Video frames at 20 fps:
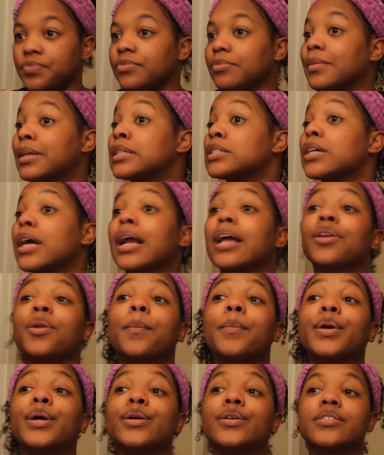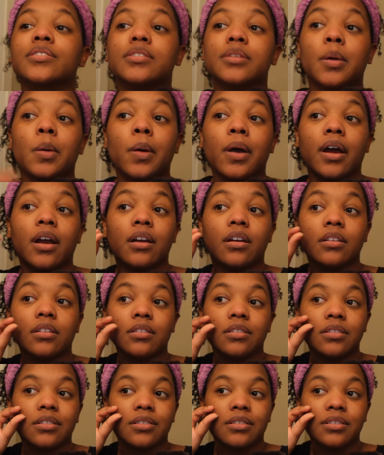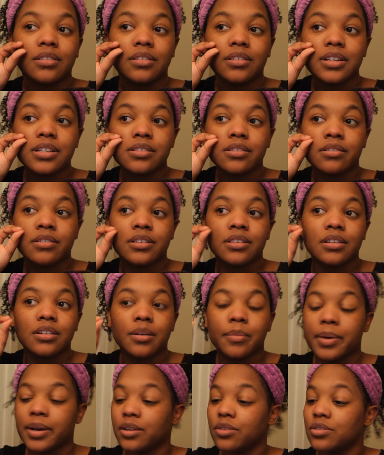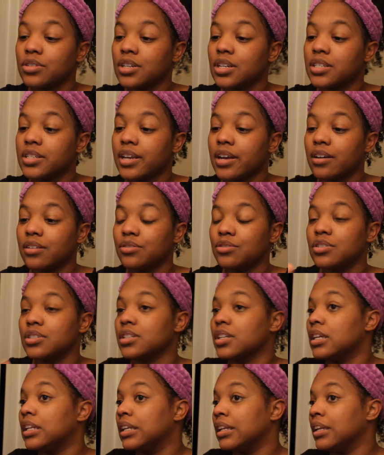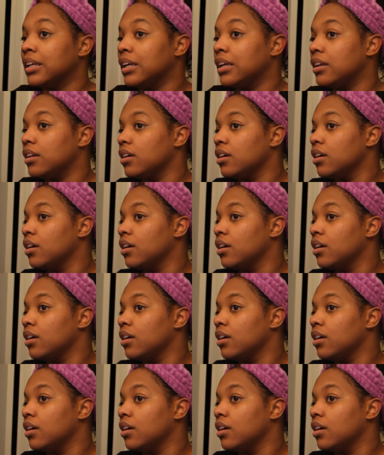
Make sure I ain't no boogers. Okay, well, that's the only thing about using the towel, you just get lint